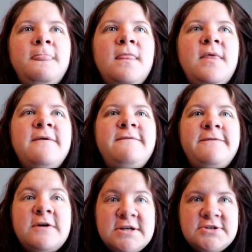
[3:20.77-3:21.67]
the
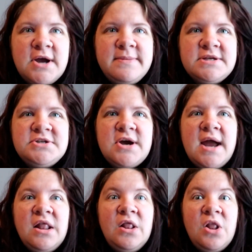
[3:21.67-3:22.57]
first trimester
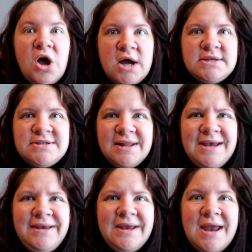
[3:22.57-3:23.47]
I lost
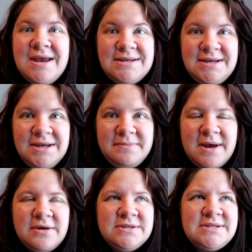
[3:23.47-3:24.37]
18
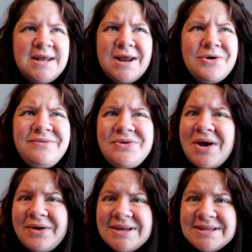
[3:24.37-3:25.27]
pounds, and I don't even know
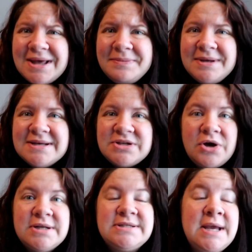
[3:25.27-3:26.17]
how I did that because
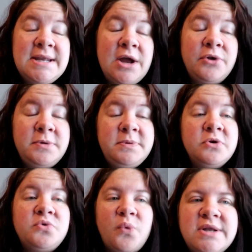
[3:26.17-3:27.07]
honestly I only
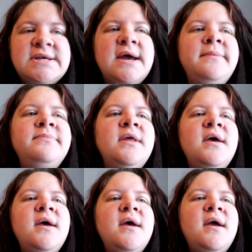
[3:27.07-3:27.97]
puked one time,
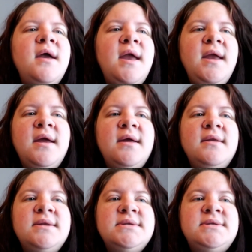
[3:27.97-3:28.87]

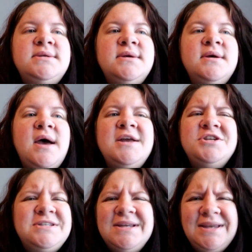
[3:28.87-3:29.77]
and I
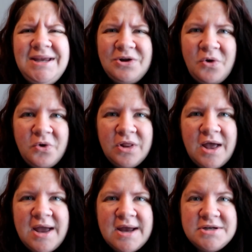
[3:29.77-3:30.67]
just didn't eat a whole
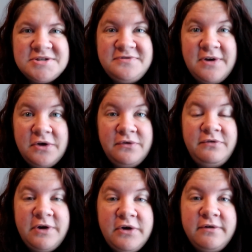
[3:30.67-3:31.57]
lot. I just felt
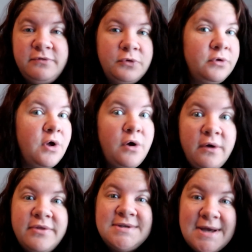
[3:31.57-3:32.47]
very full
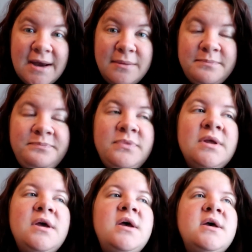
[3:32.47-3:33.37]
all the time.
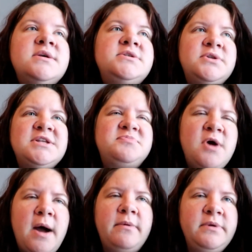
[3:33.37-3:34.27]
So that's
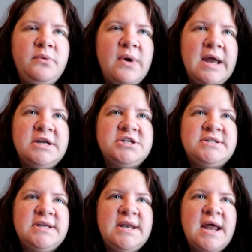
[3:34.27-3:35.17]
probably why I
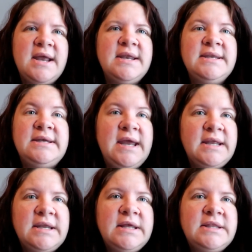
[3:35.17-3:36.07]
didn't
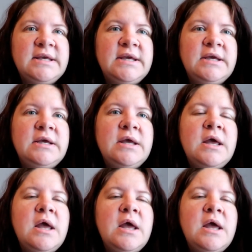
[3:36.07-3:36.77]
gain anything.